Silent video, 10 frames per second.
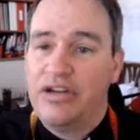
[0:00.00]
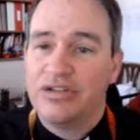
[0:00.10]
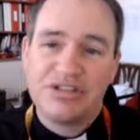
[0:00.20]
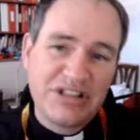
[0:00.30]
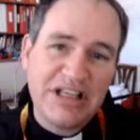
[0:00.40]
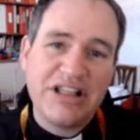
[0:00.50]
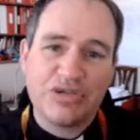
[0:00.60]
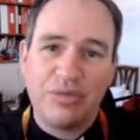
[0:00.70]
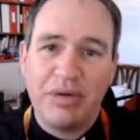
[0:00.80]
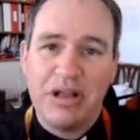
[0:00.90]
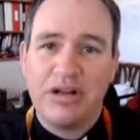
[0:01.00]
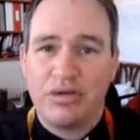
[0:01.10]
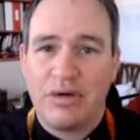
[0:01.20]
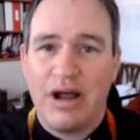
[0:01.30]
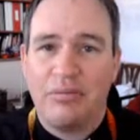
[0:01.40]
And you'll see this repeated
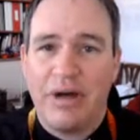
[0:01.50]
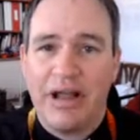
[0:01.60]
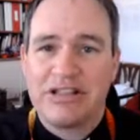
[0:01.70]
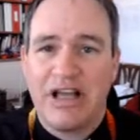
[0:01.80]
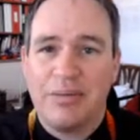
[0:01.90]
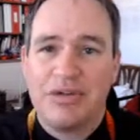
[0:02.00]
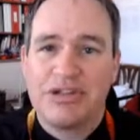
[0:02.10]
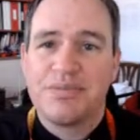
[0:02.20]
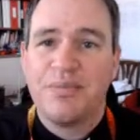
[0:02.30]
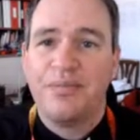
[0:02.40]
throughout my assignments.